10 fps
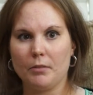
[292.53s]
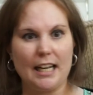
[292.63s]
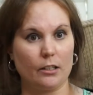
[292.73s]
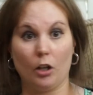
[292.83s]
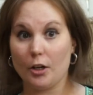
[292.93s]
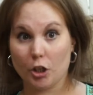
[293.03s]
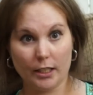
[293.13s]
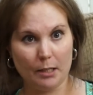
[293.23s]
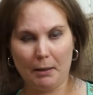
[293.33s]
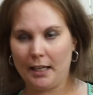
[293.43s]

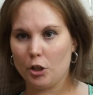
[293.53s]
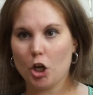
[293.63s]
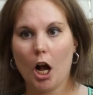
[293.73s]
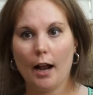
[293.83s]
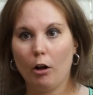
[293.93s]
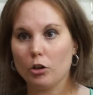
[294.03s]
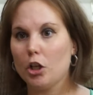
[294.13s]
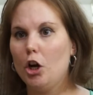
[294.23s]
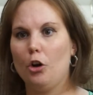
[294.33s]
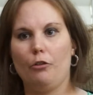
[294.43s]
technologically dependent child,
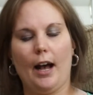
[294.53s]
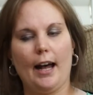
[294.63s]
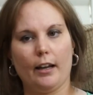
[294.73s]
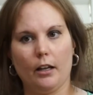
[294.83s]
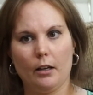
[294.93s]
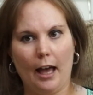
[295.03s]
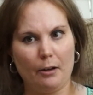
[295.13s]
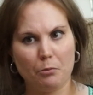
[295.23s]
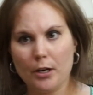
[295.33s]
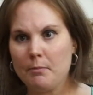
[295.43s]
who've had
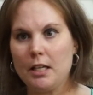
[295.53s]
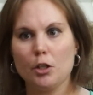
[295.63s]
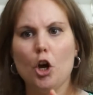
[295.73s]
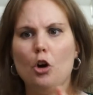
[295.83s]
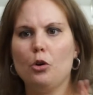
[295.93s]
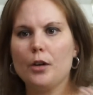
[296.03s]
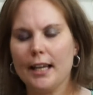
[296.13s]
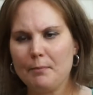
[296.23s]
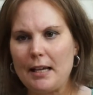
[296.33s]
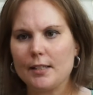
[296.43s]
preemies, who
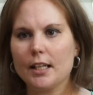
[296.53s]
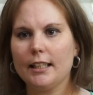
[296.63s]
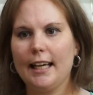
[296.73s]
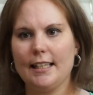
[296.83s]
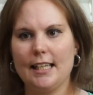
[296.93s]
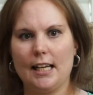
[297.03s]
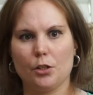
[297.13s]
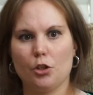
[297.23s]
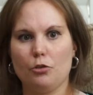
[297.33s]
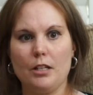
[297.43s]
can basically
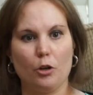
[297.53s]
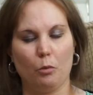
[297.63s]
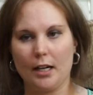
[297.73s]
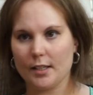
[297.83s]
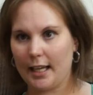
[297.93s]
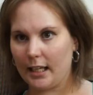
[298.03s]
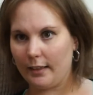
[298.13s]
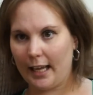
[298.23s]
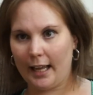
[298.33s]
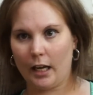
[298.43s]
attest to either what it's like in
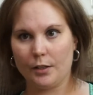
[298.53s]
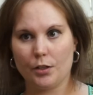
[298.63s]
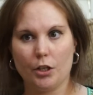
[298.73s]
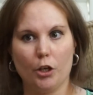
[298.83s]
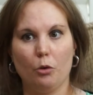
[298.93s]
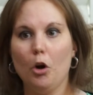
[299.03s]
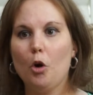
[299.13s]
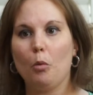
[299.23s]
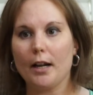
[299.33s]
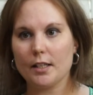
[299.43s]
the NICU,
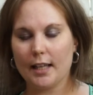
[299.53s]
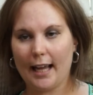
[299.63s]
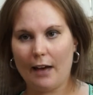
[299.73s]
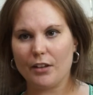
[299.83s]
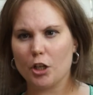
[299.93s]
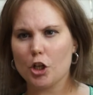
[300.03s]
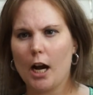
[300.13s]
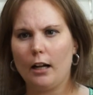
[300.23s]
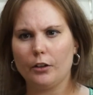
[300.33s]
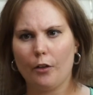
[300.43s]
what it's like having a
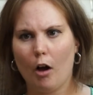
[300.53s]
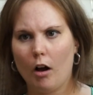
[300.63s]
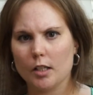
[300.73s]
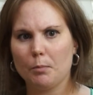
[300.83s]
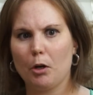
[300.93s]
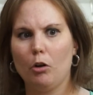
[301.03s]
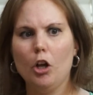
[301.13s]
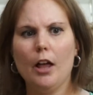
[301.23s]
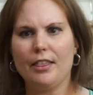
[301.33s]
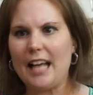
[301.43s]
child in the hospital,
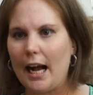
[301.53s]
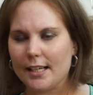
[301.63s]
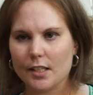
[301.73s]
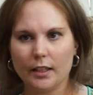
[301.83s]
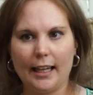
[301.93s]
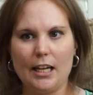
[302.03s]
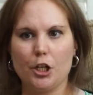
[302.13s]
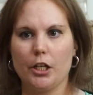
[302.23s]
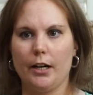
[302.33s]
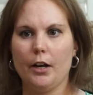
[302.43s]
the
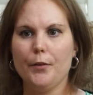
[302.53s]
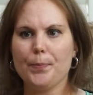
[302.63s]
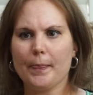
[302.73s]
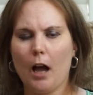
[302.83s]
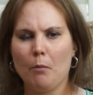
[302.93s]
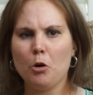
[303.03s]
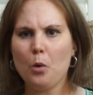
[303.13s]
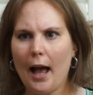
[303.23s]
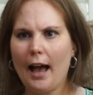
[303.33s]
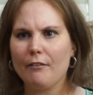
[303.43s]
isolation, who
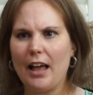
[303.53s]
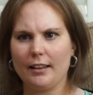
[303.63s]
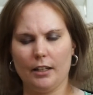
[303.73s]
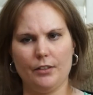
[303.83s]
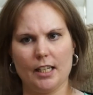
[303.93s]
have that lived